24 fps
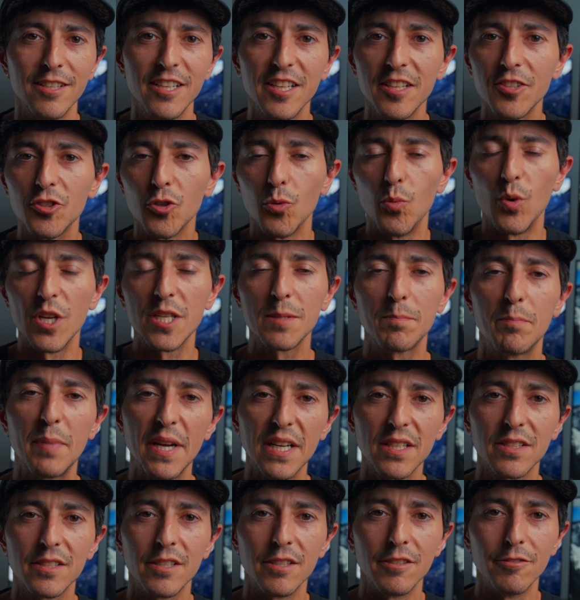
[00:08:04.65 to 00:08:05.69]
needed to
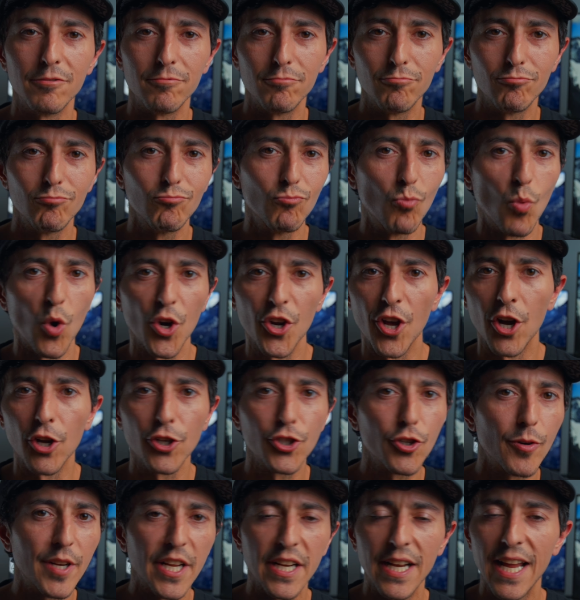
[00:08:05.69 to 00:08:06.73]
respect the
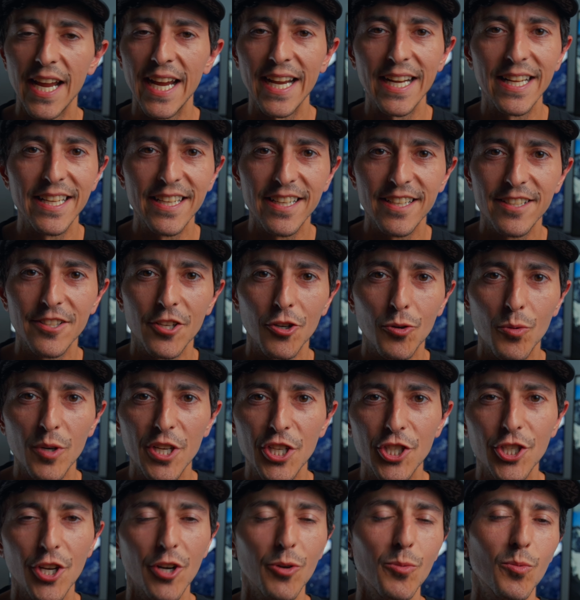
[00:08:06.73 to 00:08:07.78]

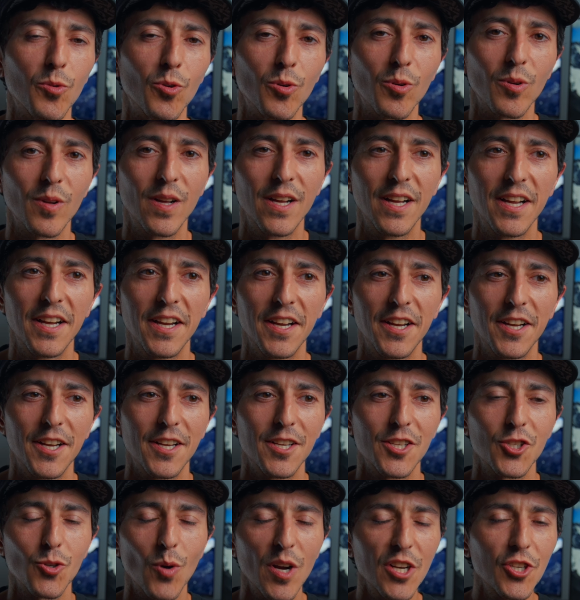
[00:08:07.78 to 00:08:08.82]
180-degree shutter
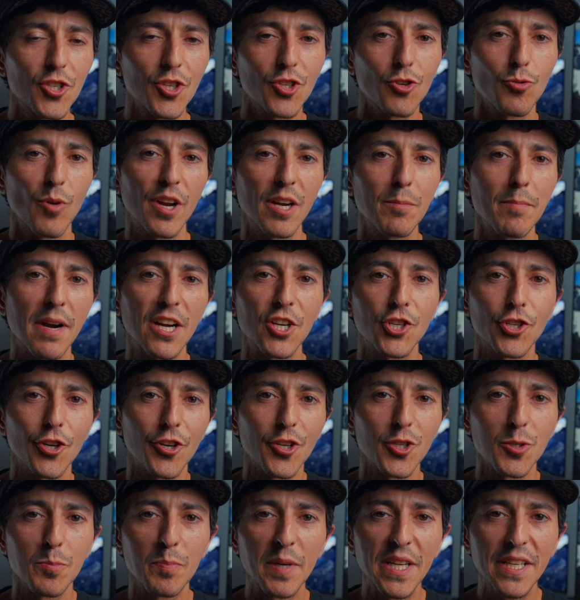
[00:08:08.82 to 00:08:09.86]
rule. So I just cranked my
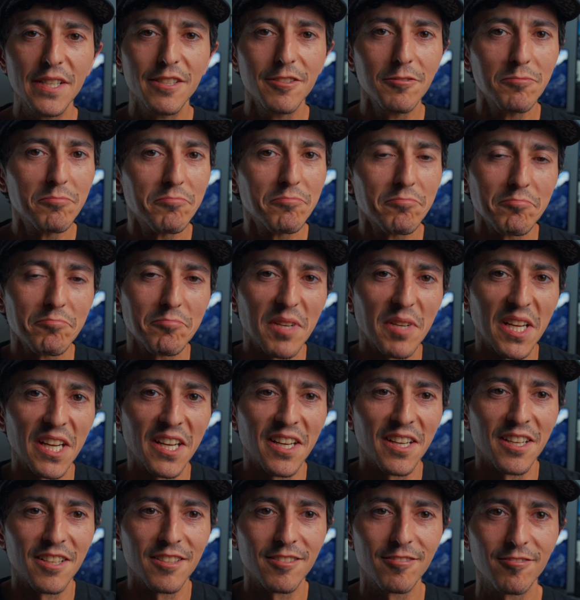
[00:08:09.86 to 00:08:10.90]
shutter speed
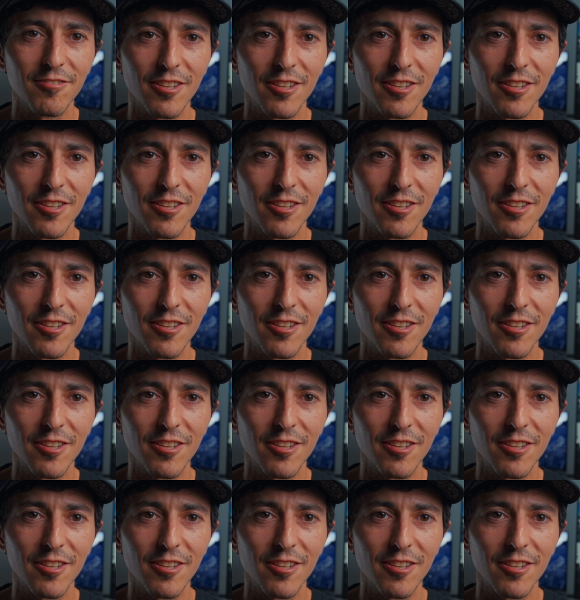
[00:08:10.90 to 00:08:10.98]
and